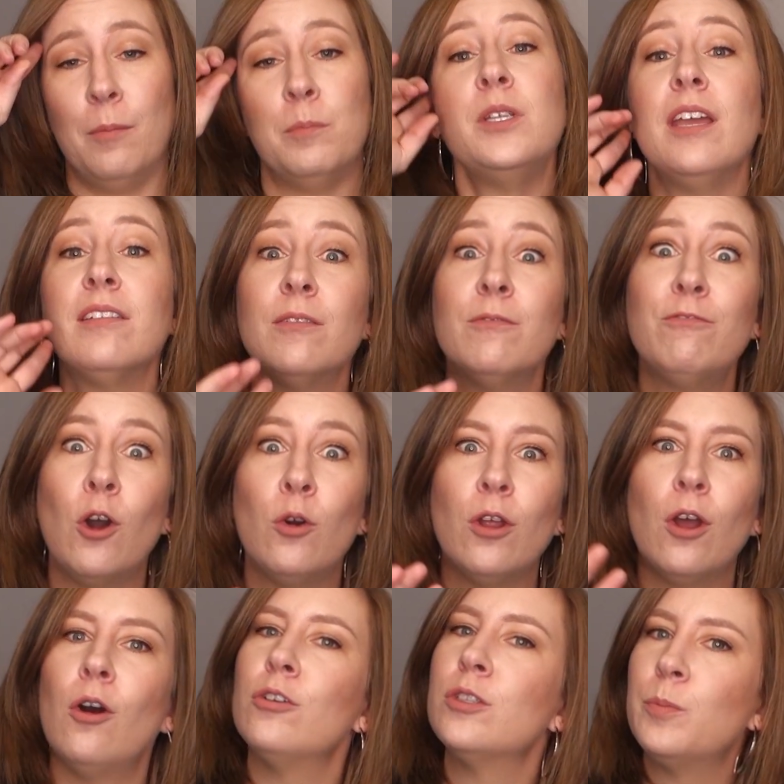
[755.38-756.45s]
Take some
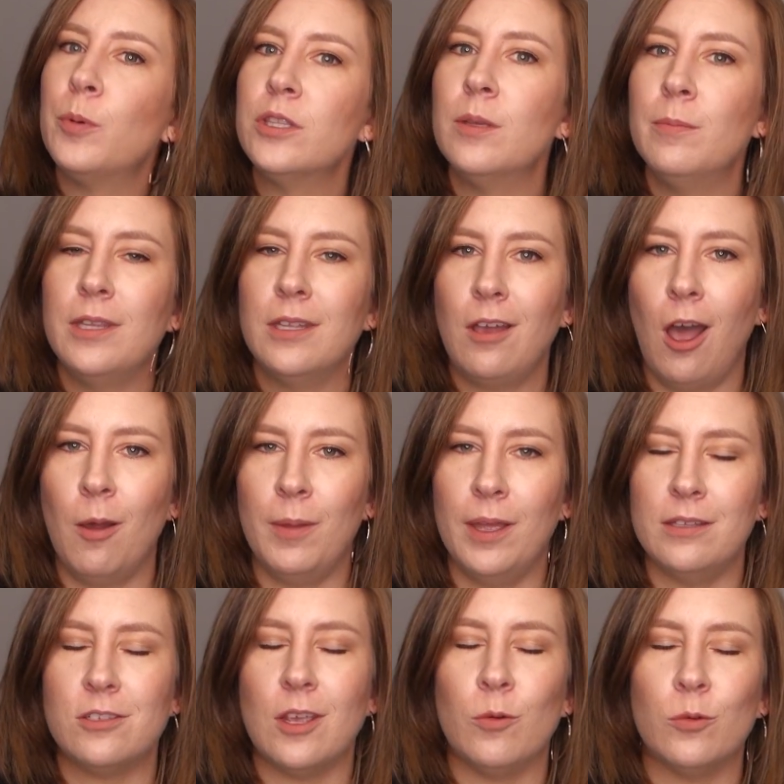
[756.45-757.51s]
photos, put them in the
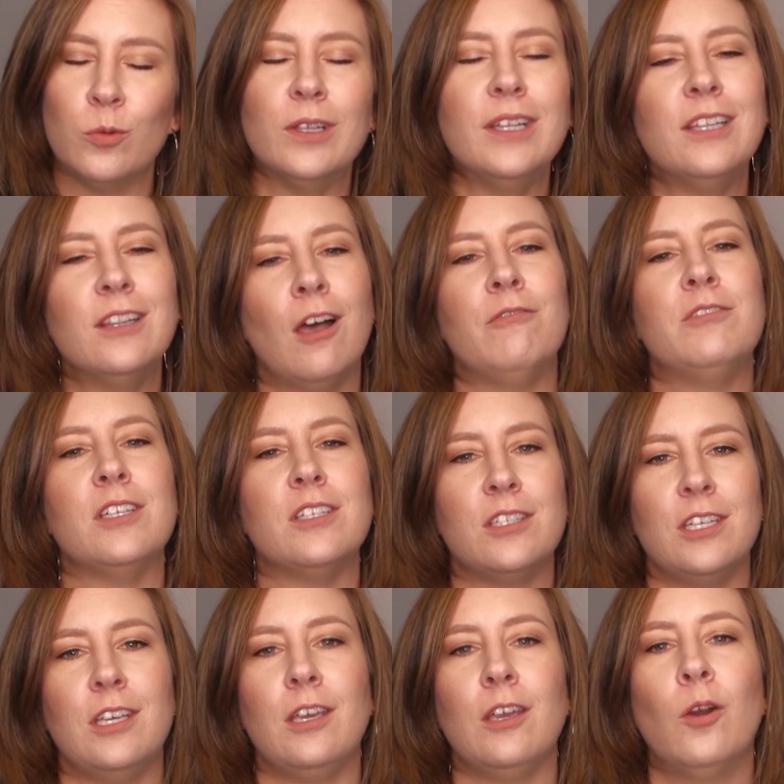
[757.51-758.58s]
comments. I would really love to
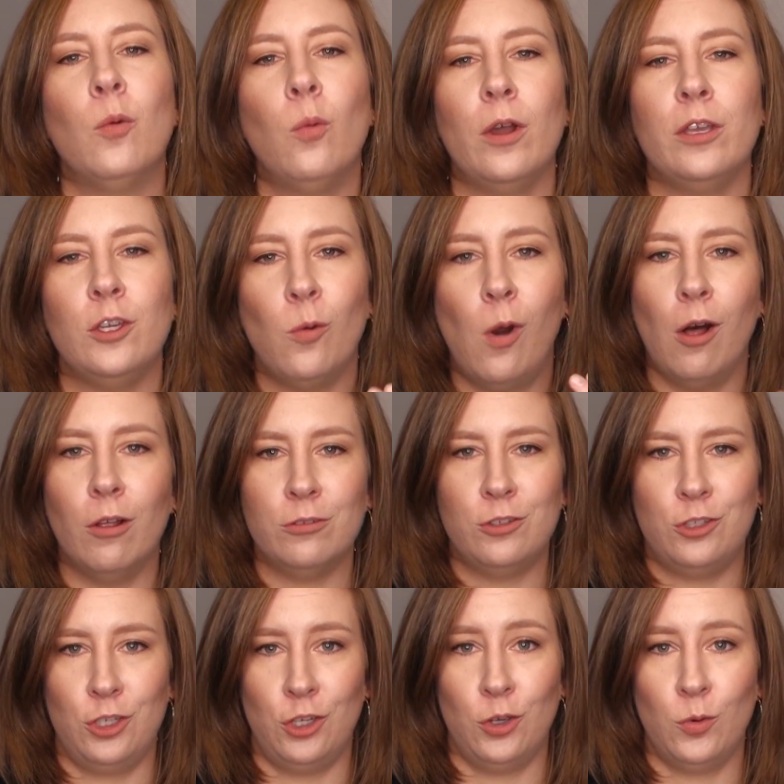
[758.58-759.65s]
see what you all
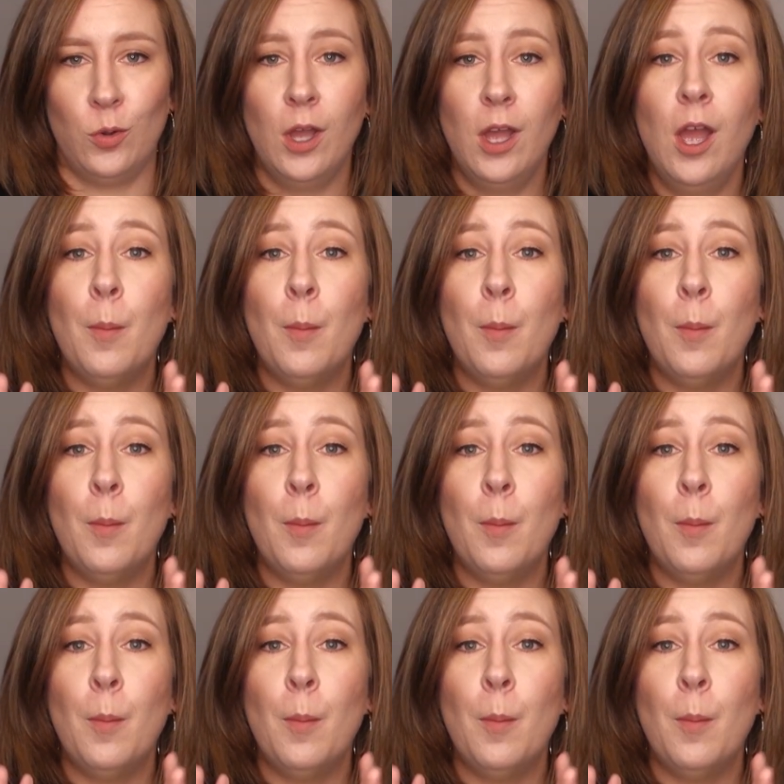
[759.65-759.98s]
do.